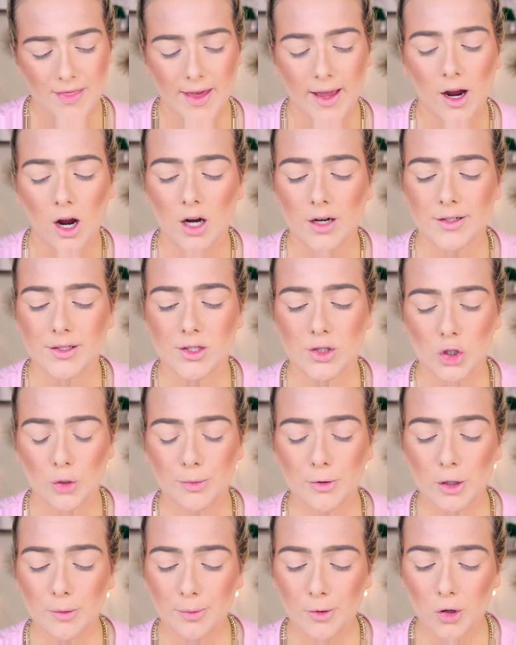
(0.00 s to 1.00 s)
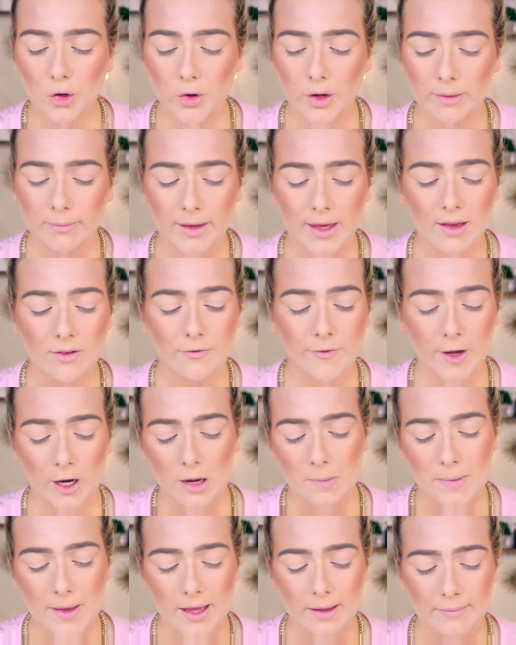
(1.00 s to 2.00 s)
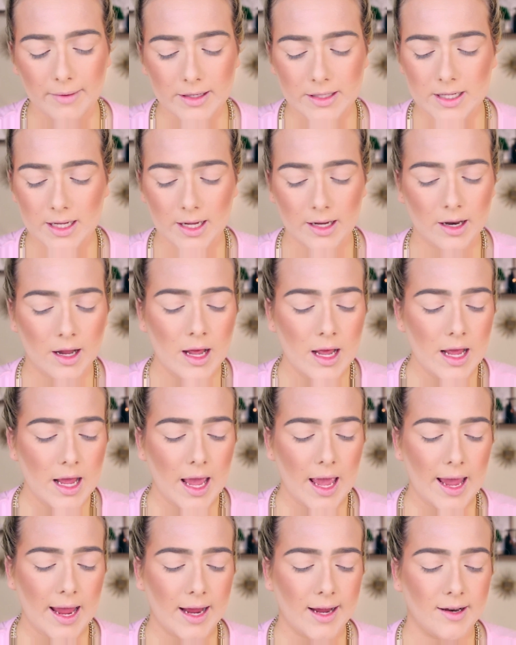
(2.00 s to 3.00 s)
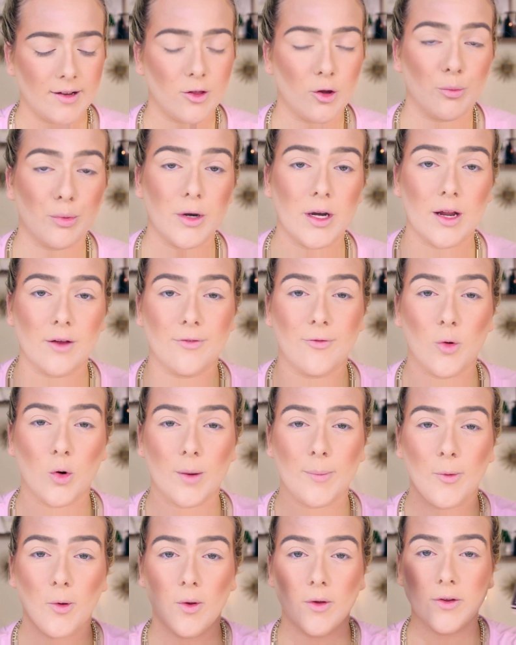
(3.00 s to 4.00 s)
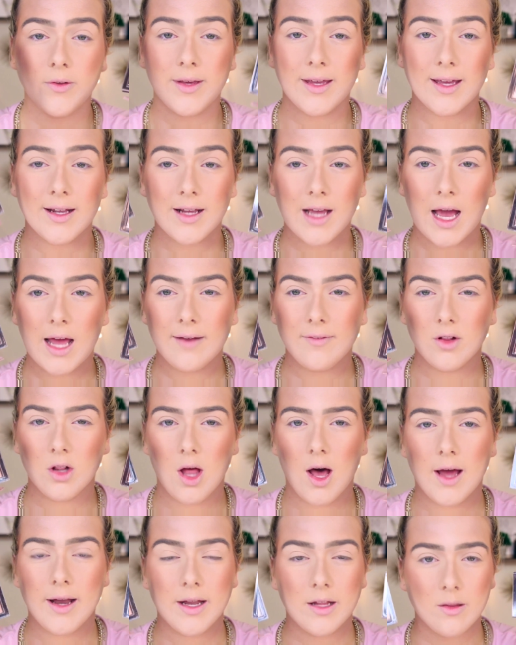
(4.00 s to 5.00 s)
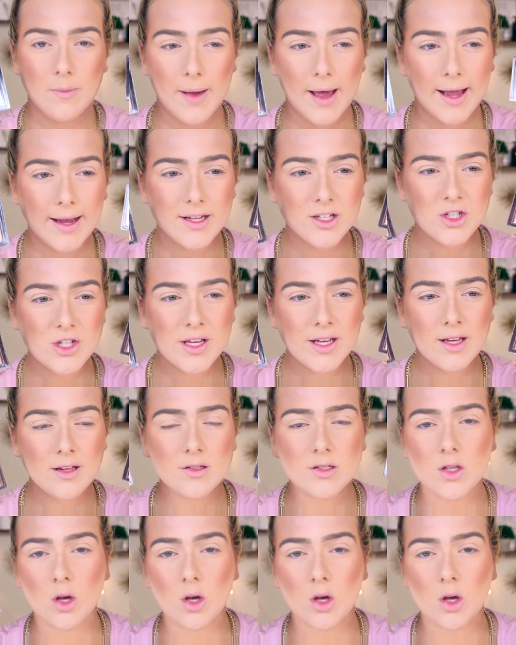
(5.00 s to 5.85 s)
They are super duper creamy, very pigmented, and they're pretty affordable, and you get kind of a lot in the packaging.